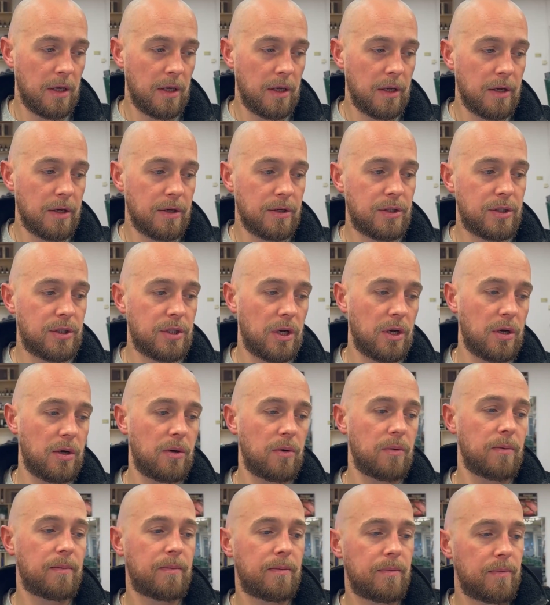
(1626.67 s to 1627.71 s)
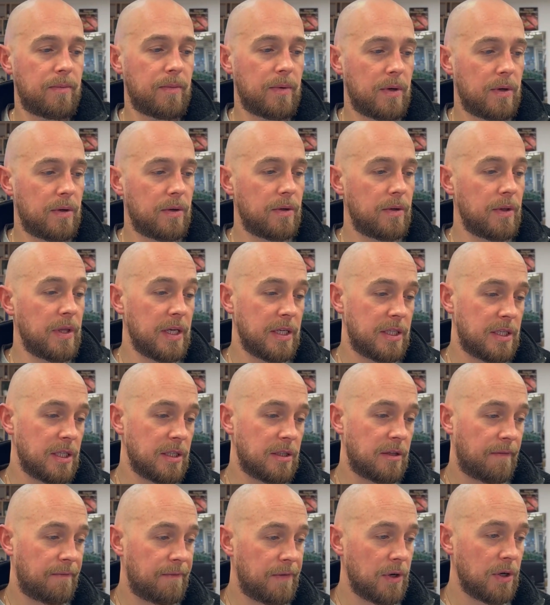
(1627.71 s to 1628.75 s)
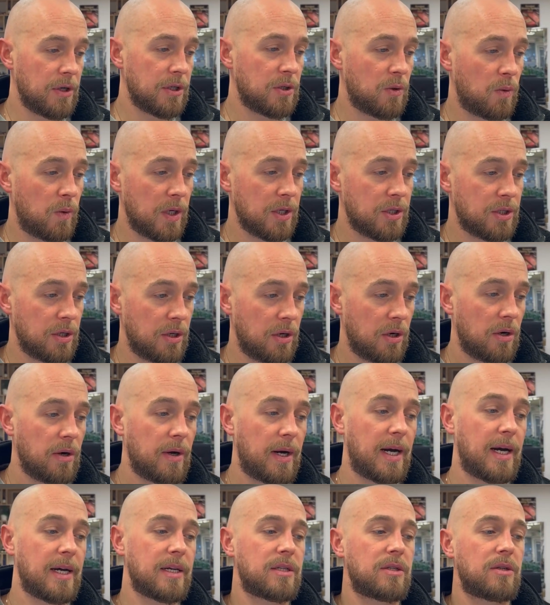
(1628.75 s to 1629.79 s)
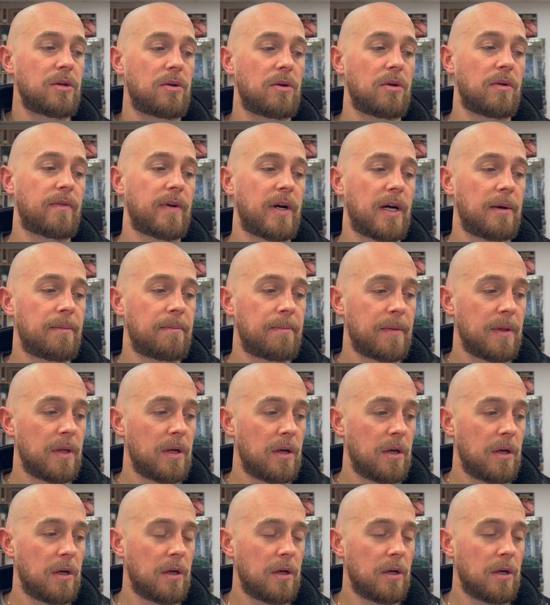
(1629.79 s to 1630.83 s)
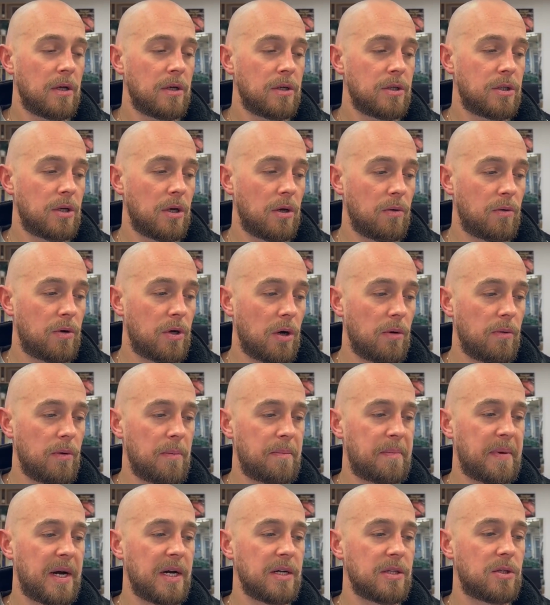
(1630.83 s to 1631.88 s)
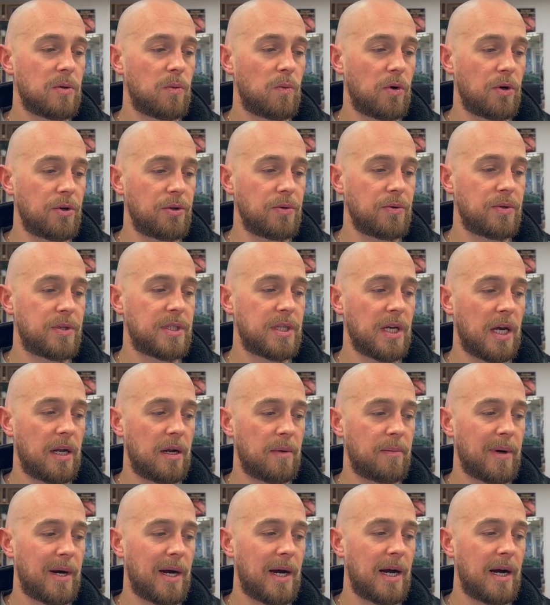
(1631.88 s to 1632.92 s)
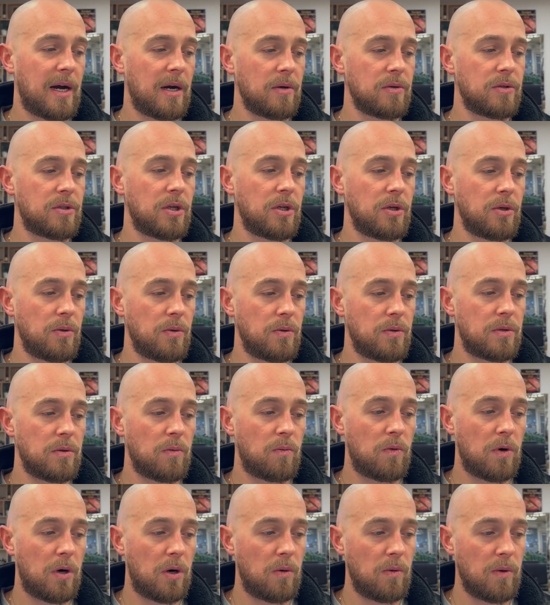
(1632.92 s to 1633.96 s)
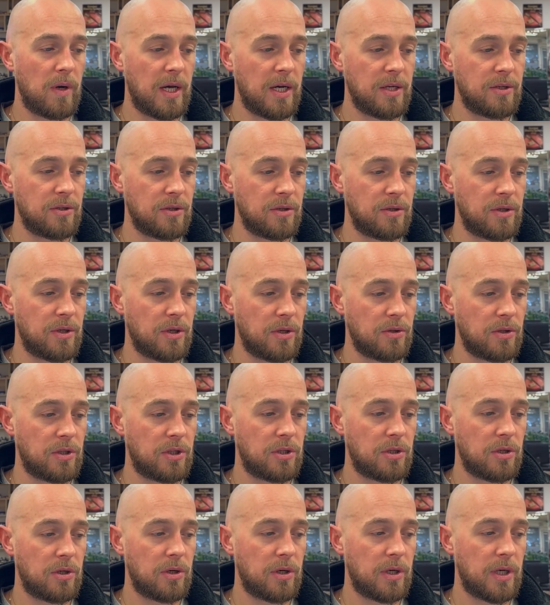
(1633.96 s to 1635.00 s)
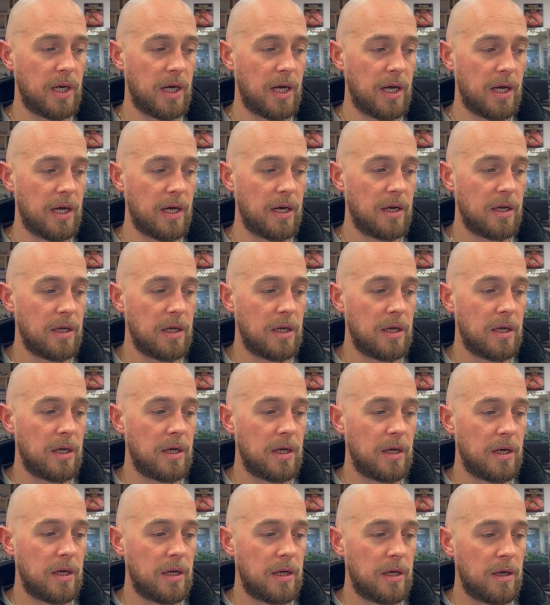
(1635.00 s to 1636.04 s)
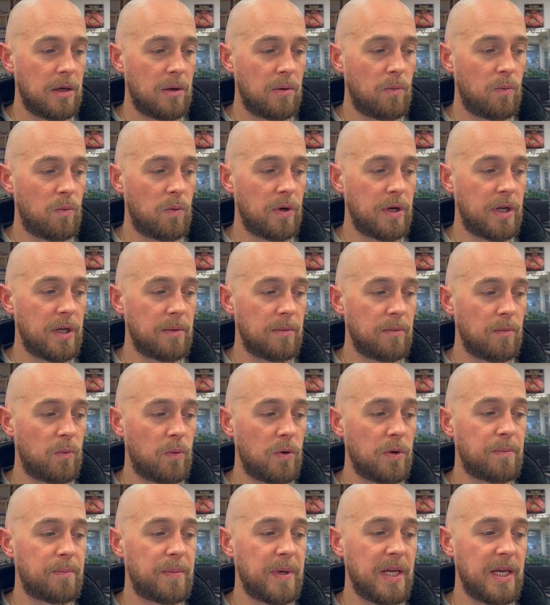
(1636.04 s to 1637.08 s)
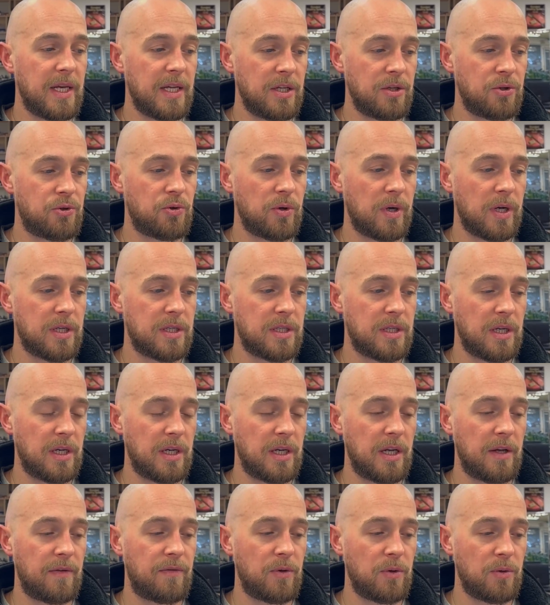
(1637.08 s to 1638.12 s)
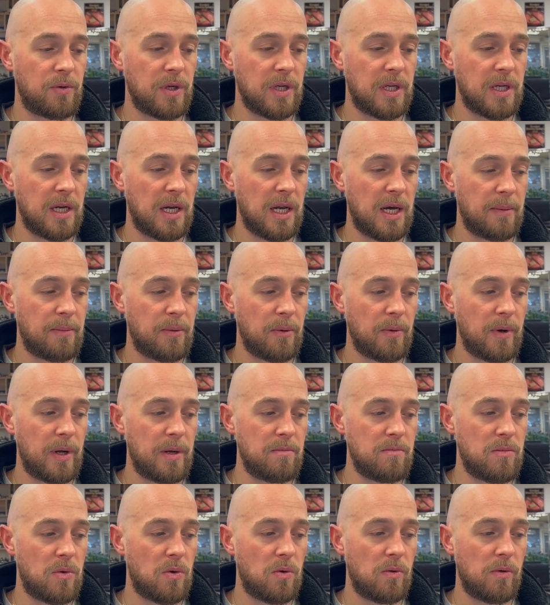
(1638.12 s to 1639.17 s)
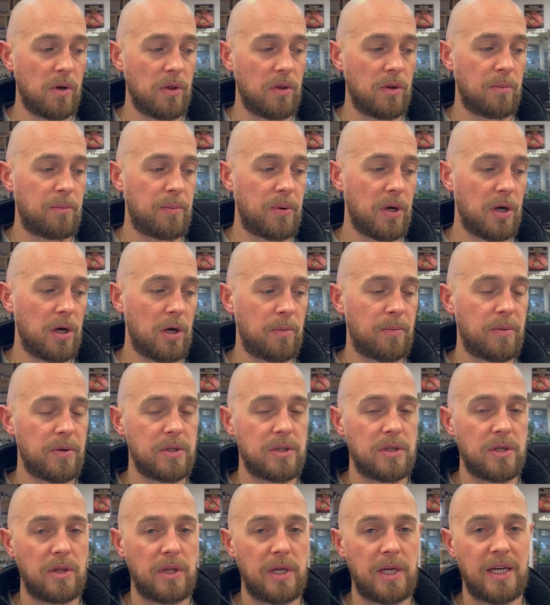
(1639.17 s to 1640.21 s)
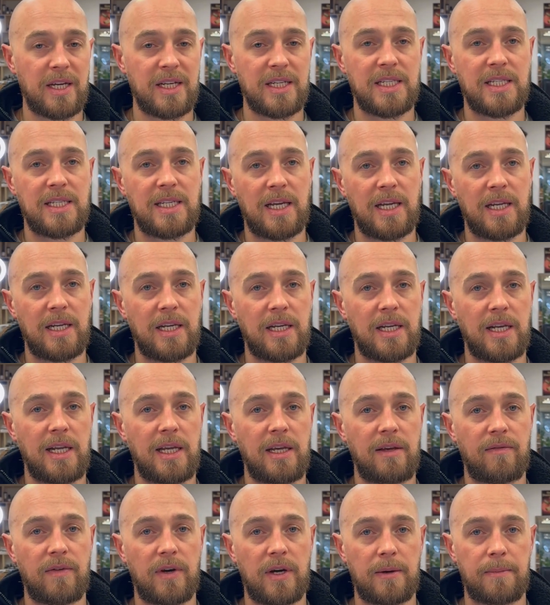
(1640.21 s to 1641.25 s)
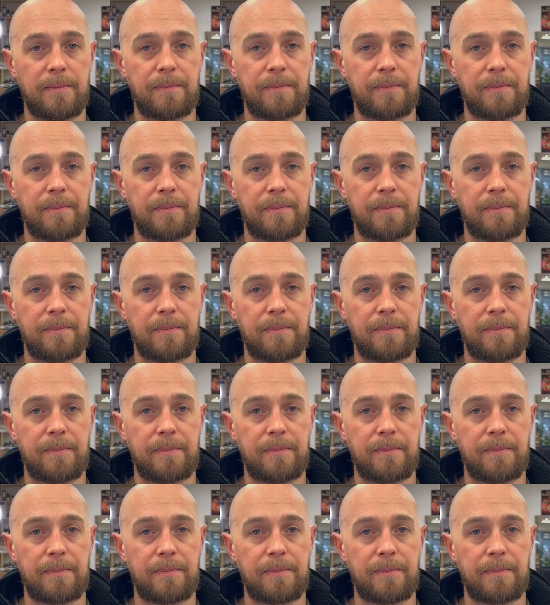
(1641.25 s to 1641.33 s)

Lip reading: So this is the first question I got asked to cover. So going back to what you said about how to use the Wild Legend on certain hair, would be interesting if you could elaborate more on the purpose of the extended lever.